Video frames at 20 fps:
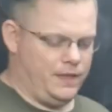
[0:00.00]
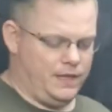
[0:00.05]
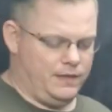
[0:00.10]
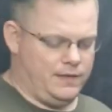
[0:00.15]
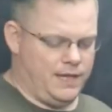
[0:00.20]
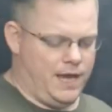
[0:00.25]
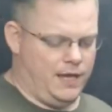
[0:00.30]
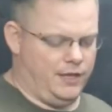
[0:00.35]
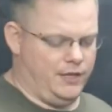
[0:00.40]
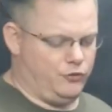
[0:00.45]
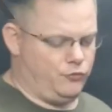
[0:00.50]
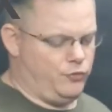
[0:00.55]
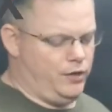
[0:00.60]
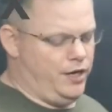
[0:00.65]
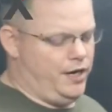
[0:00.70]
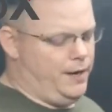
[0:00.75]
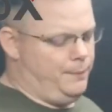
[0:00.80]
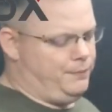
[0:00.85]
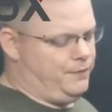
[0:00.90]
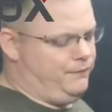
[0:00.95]
Now let's run
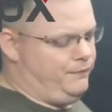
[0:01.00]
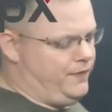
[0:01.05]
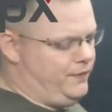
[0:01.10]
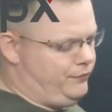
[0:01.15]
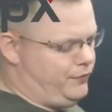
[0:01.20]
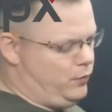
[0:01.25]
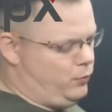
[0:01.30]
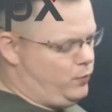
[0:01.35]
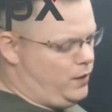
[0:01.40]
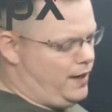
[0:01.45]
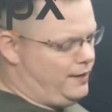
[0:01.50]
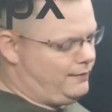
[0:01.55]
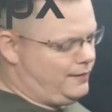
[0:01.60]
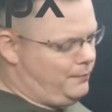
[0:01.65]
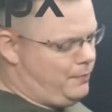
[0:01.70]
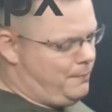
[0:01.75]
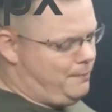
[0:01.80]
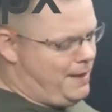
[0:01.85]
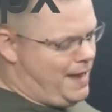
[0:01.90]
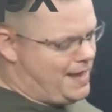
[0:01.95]
it up to 50 watts. I'm
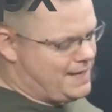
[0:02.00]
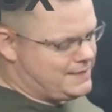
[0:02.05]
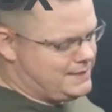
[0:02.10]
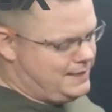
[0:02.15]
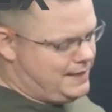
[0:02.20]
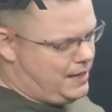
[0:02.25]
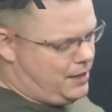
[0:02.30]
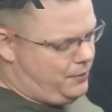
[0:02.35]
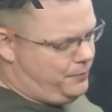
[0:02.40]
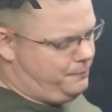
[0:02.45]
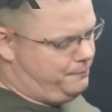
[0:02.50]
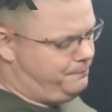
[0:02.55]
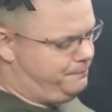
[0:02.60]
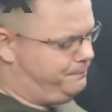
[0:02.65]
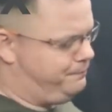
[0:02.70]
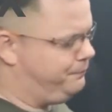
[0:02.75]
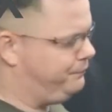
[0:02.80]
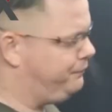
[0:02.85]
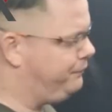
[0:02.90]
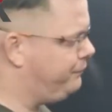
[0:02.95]
going to max it out.
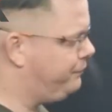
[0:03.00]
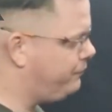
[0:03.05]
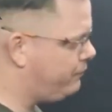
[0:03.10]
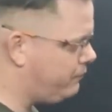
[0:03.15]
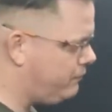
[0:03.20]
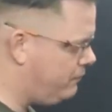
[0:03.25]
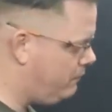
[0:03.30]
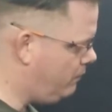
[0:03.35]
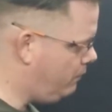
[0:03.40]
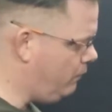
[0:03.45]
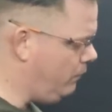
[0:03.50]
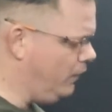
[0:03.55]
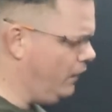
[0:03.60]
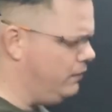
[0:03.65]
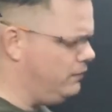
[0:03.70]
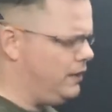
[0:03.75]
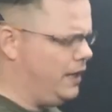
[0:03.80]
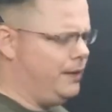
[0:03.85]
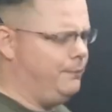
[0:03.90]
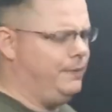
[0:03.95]

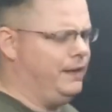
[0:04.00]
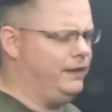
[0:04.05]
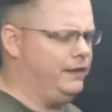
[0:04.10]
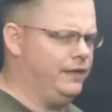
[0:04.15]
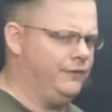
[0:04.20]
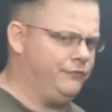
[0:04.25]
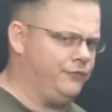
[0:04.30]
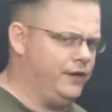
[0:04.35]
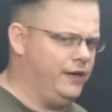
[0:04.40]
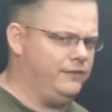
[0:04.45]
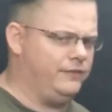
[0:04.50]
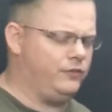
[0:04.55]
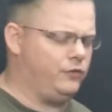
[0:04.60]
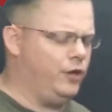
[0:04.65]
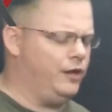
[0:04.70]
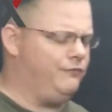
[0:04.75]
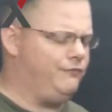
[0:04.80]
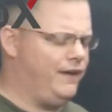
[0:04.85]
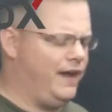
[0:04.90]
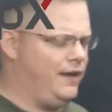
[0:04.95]
It's not a big difference. It's
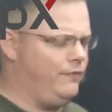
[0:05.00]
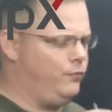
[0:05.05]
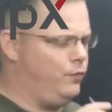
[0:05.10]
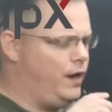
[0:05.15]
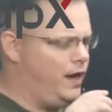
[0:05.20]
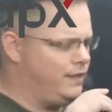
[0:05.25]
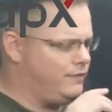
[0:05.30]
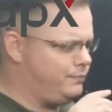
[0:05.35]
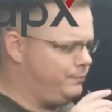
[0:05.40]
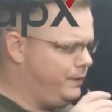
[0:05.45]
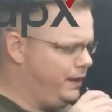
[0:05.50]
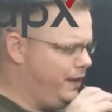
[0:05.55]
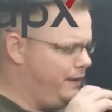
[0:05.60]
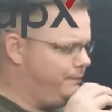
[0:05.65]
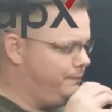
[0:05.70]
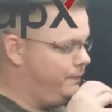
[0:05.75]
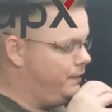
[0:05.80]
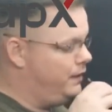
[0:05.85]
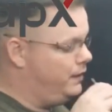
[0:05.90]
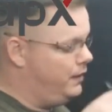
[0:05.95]
only 5 watts,
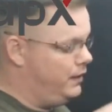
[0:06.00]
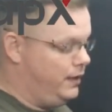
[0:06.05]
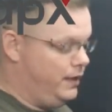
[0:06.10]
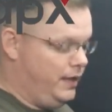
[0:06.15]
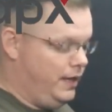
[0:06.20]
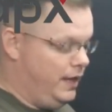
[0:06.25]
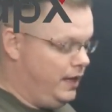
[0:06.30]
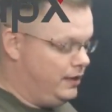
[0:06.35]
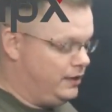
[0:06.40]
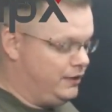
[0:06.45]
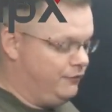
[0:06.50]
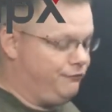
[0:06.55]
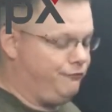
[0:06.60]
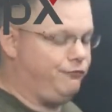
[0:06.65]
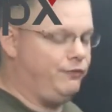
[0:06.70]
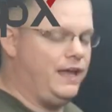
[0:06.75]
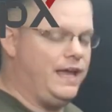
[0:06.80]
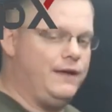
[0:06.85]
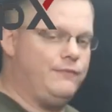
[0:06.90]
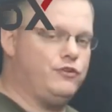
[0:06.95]
but the
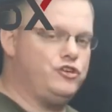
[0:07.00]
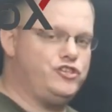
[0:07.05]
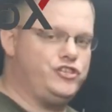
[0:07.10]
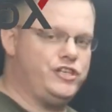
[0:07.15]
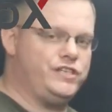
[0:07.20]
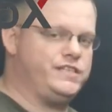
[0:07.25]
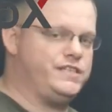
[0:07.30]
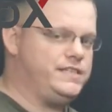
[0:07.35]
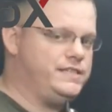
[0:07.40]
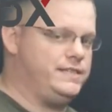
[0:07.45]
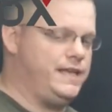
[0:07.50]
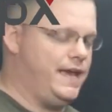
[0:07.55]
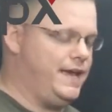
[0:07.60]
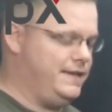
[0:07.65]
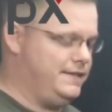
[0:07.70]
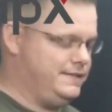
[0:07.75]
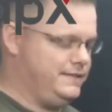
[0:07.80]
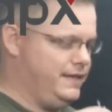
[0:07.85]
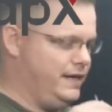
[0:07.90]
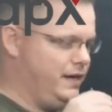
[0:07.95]
flavor just
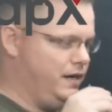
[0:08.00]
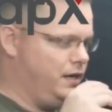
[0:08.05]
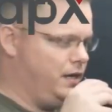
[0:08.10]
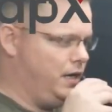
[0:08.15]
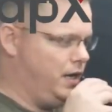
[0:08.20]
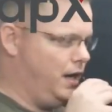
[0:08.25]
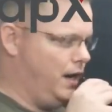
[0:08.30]
stays there.